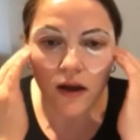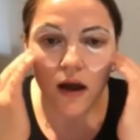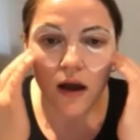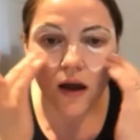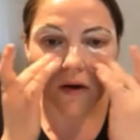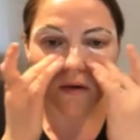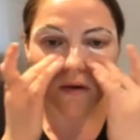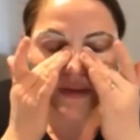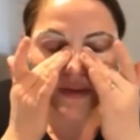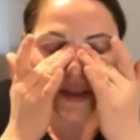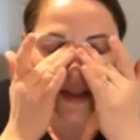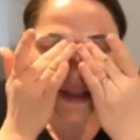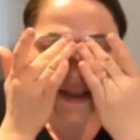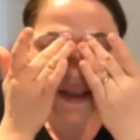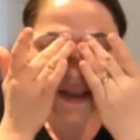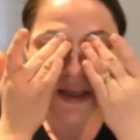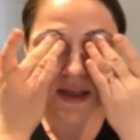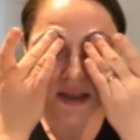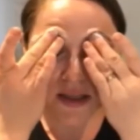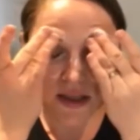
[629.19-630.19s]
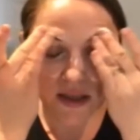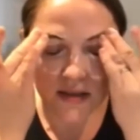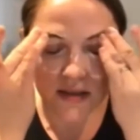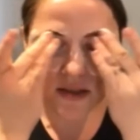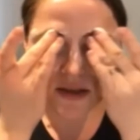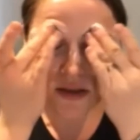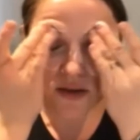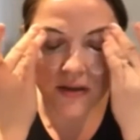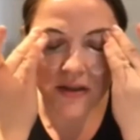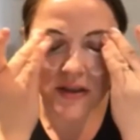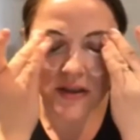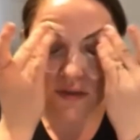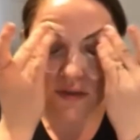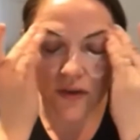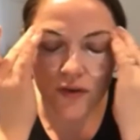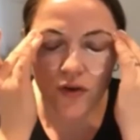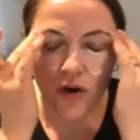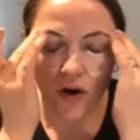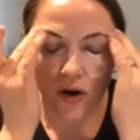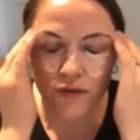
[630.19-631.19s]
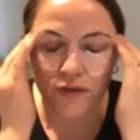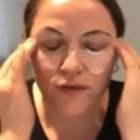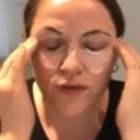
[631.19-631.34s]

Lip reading: And obviously it's easier to do this if you've got a